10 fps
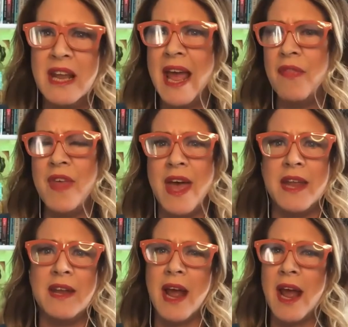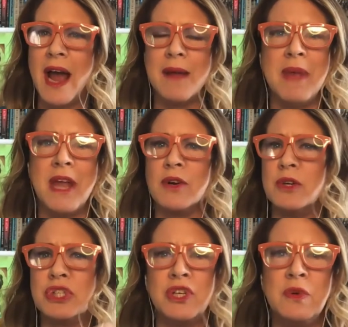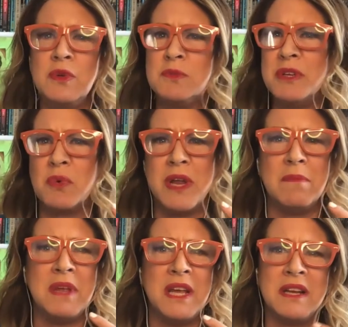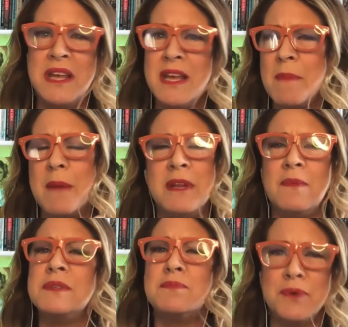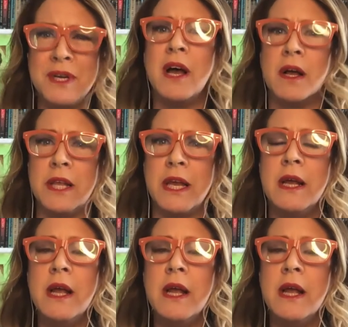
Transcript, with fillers: and then i made her choose between me and him i mean it was pretty ugly